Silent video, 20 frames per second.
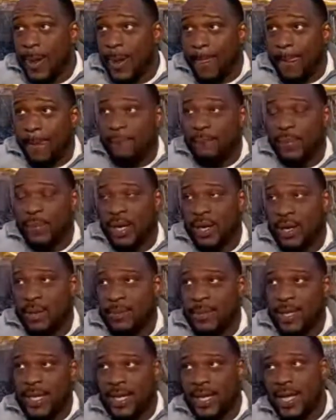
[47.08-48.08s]

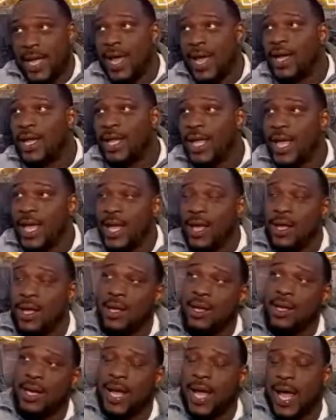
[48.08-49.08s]
Birdman got
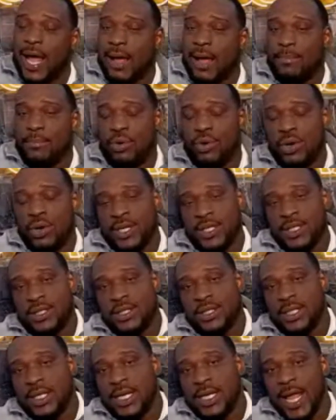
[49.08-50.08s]
uh, the Hot
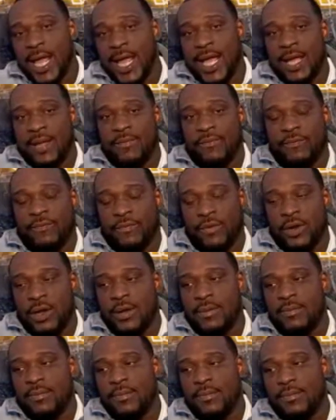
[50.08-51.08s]
Boys name
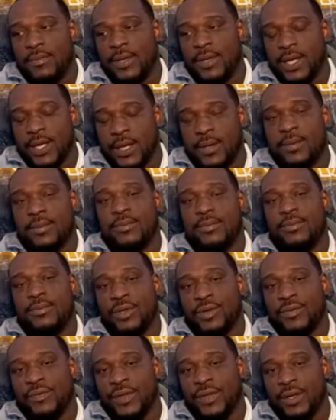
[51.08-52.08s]
from him.
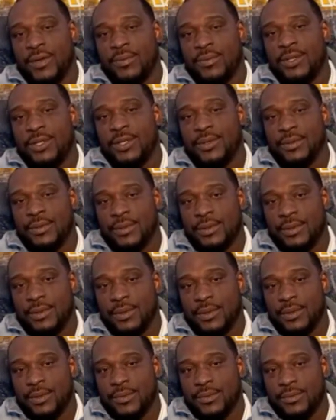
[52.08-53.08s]
You feel me?
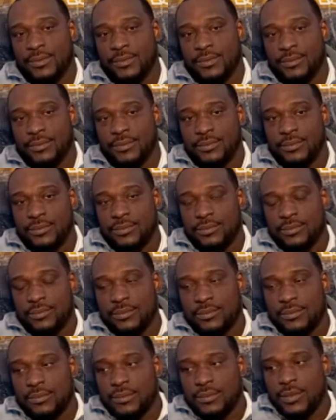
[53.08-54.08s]
Yeah
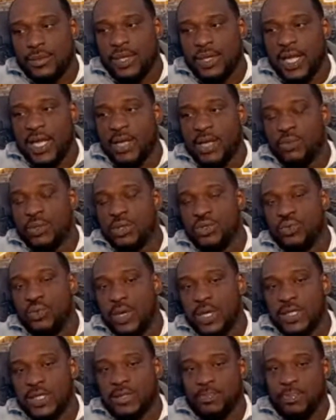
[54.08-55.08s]
he
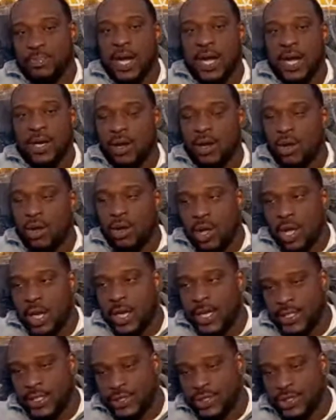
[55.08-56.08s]
was once part of
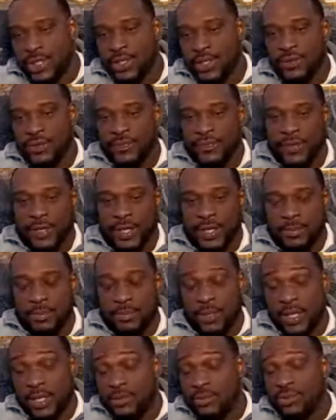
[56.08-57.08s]
all that shit. You
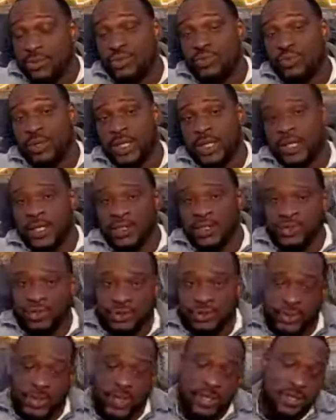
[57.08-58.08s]
feel me? But he was really in
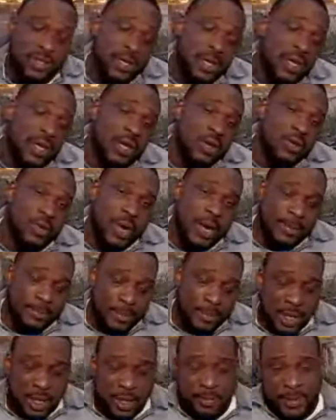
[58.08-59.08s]
the streets
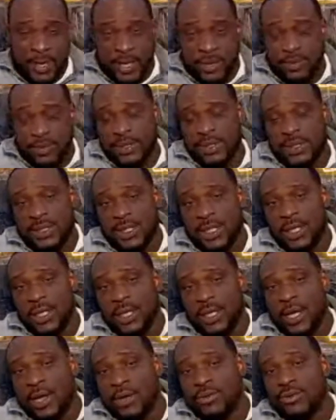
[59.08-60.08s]
while Birdman was the
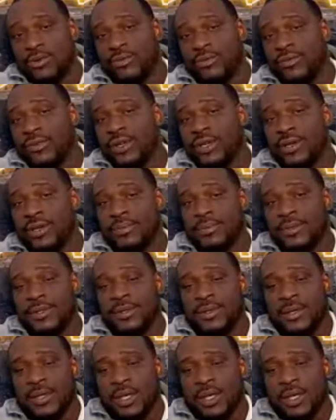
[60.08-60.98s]
CEO. You feel me?